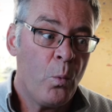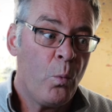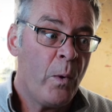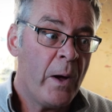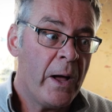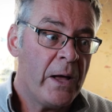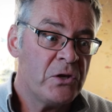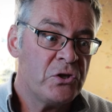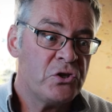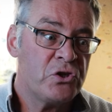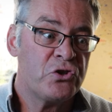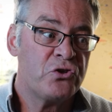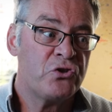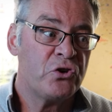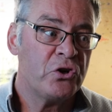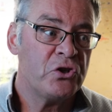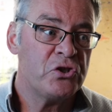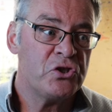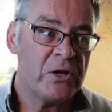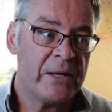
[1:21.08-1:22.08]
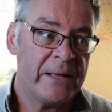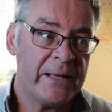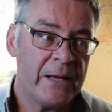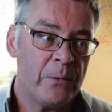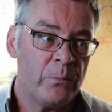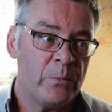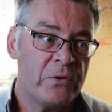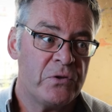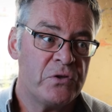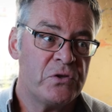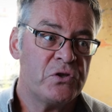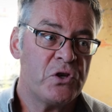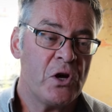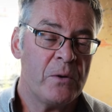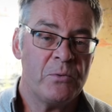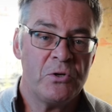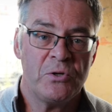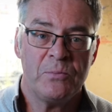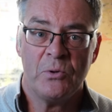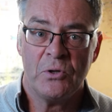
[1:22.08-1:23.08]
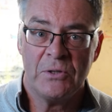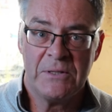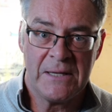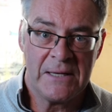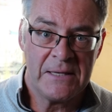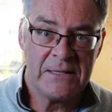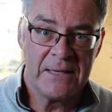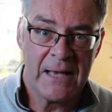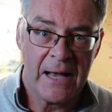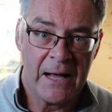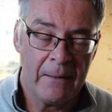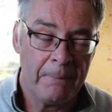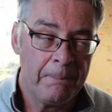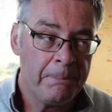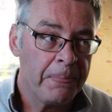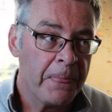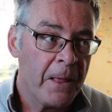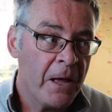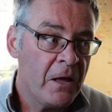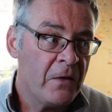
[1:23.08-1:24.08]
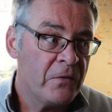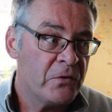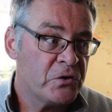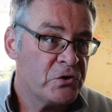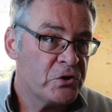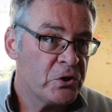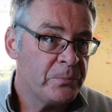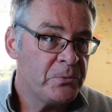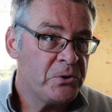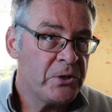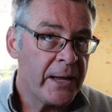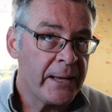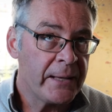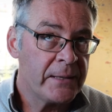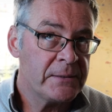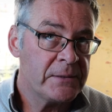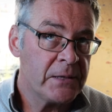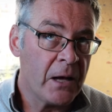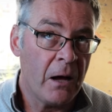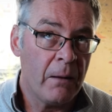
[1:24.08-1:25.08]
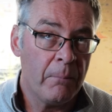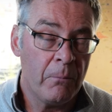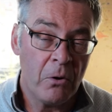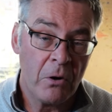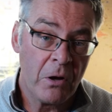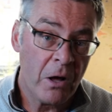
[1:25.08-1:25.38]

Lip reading: we're structuring it with so much more detail. The subjects are more